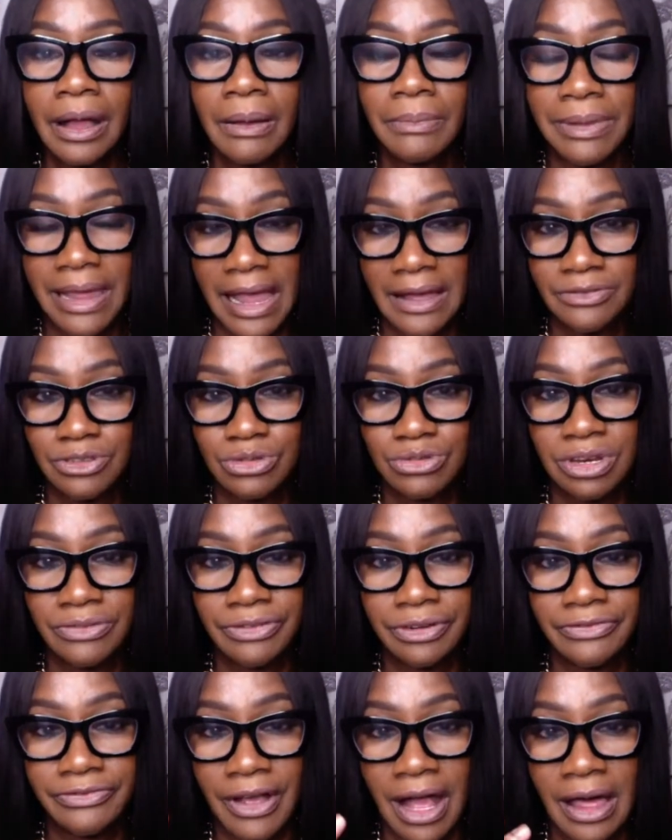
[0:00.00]
they have two
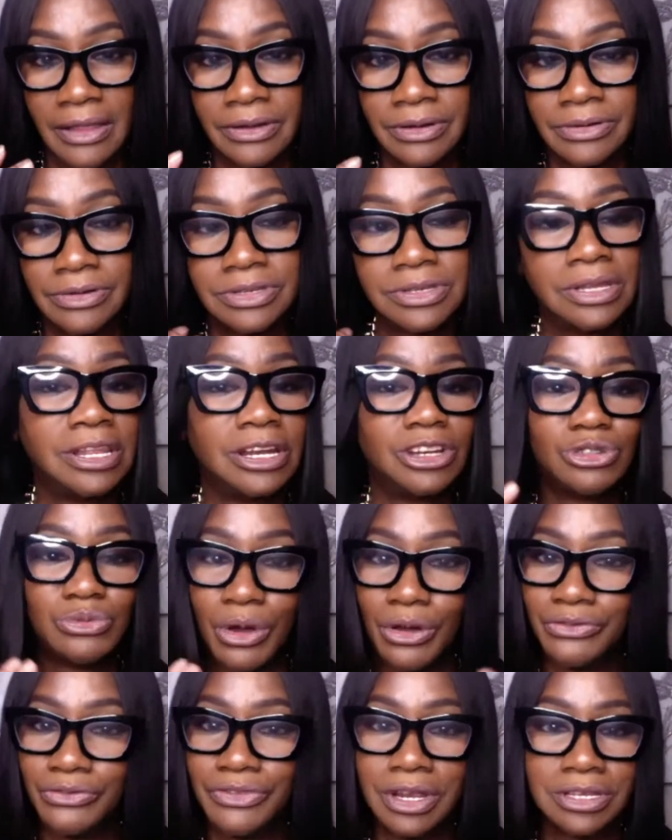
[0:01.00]
different fathers. They're
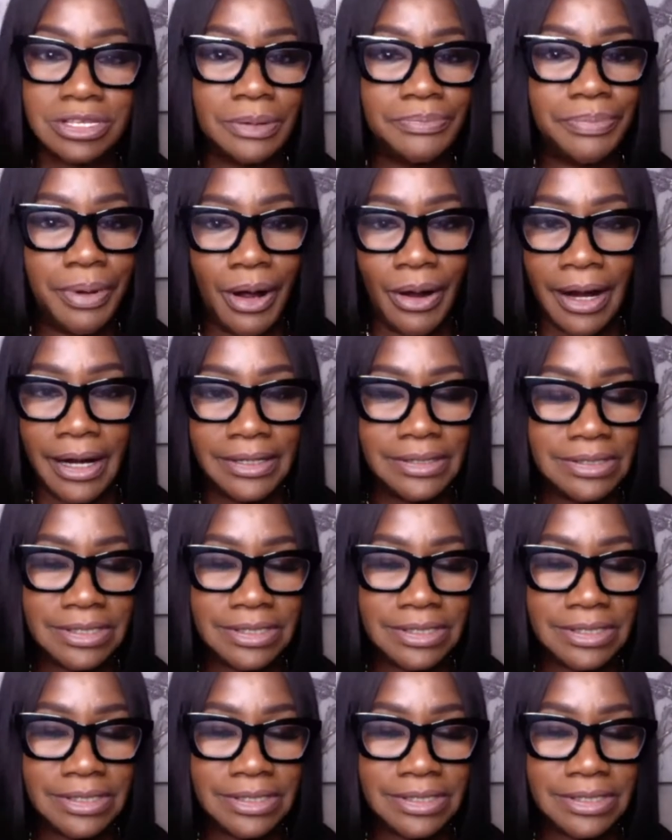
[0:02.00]
12 years apart.